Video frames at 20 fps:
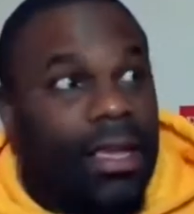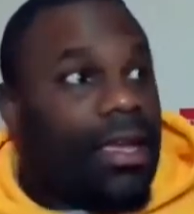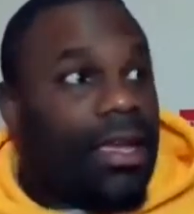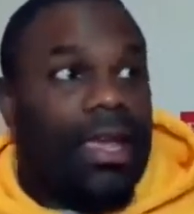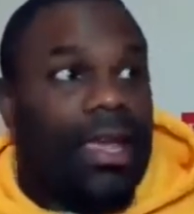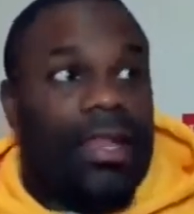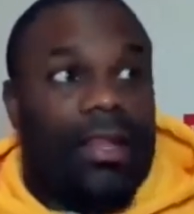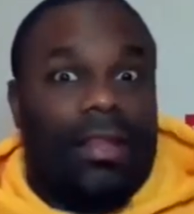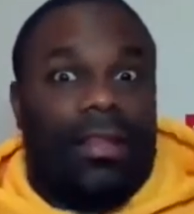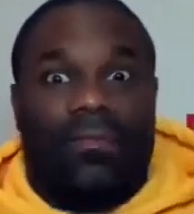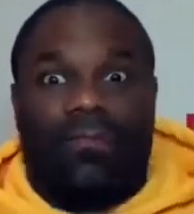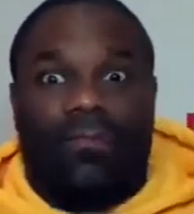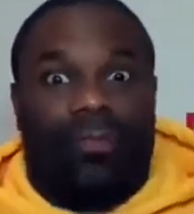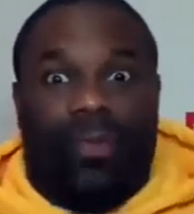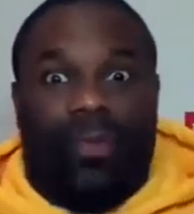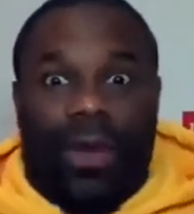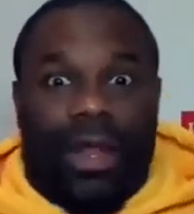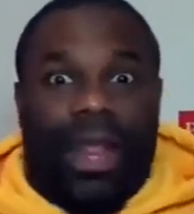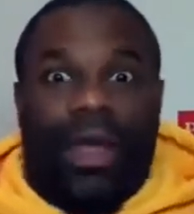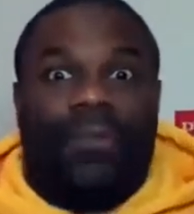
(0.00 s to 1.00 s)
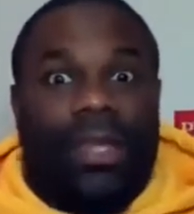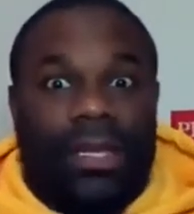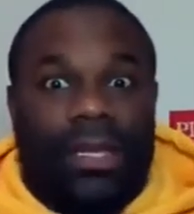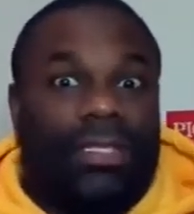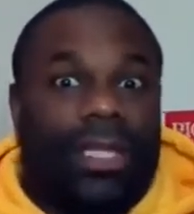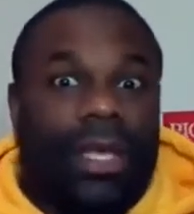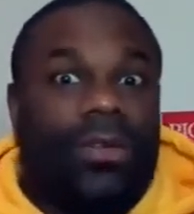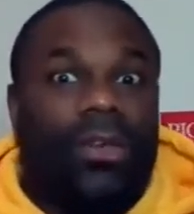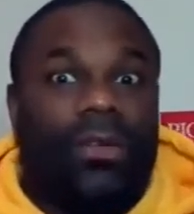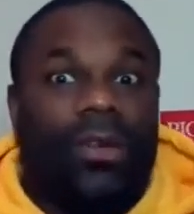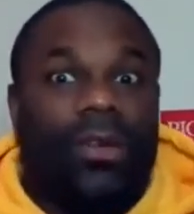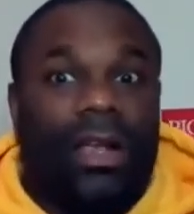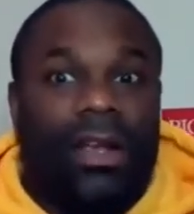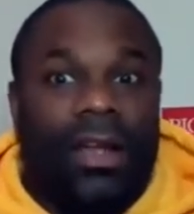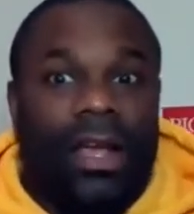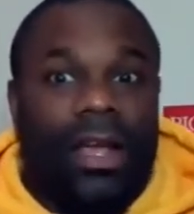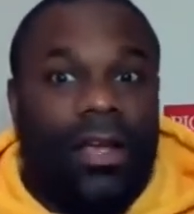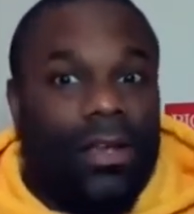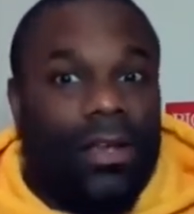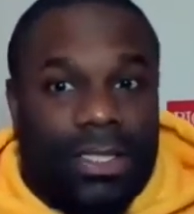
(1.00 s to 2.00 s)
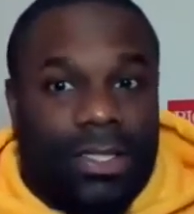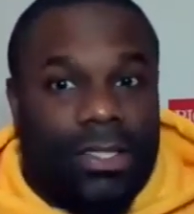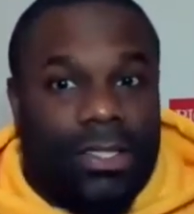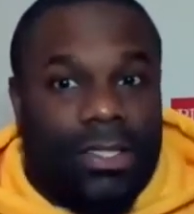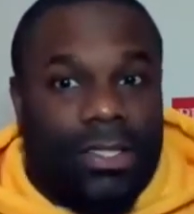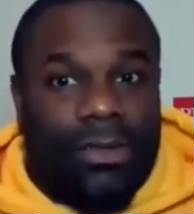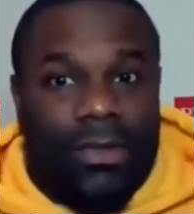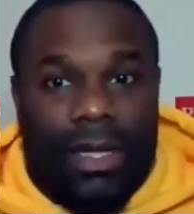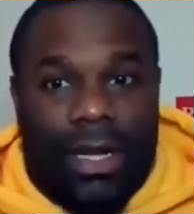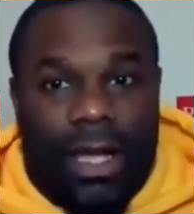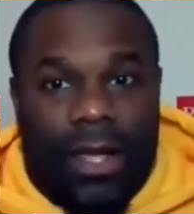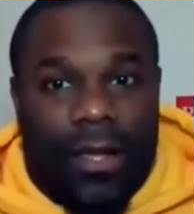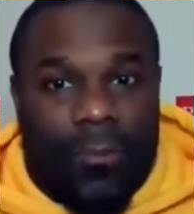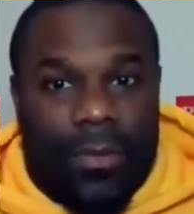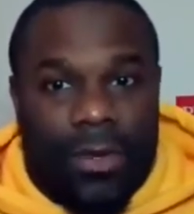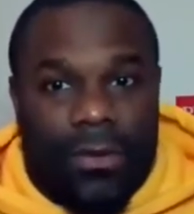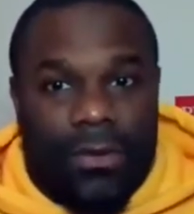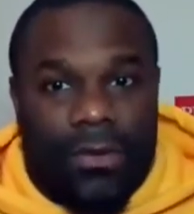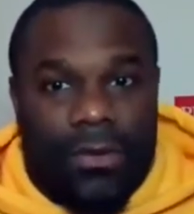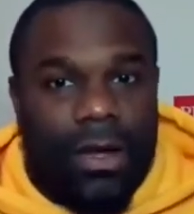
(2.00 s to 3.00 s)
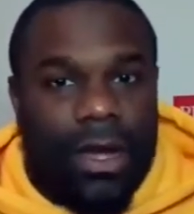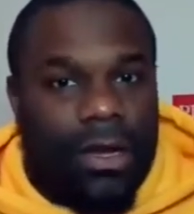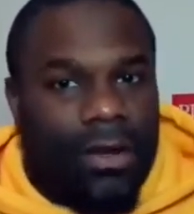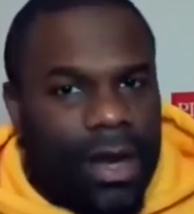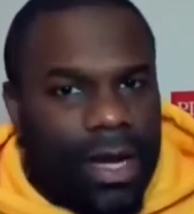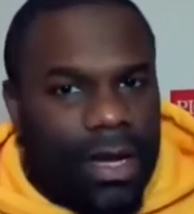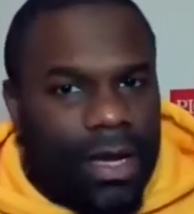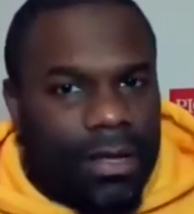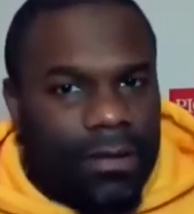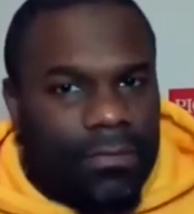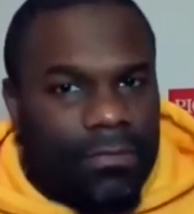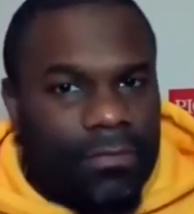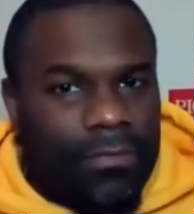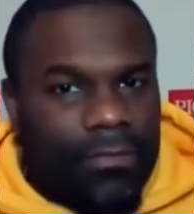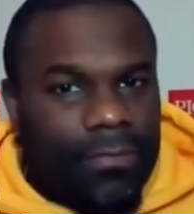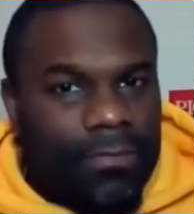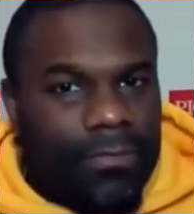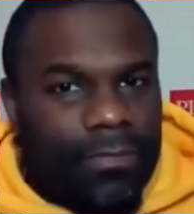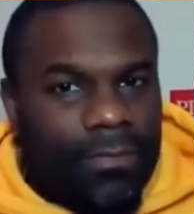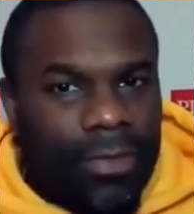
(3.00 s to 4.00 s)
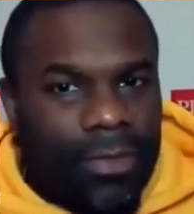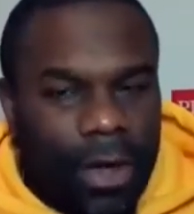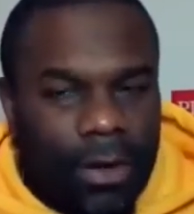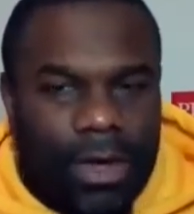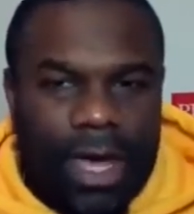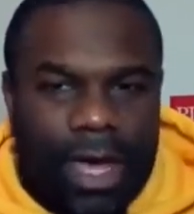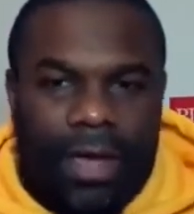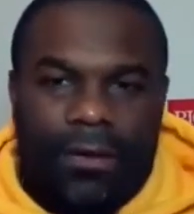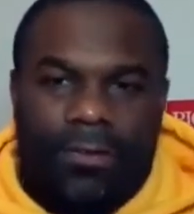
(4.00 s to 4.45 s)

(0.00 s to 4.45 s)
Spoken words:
And what I'm going to tell you right now is still going to help you. Are you ready? Okay.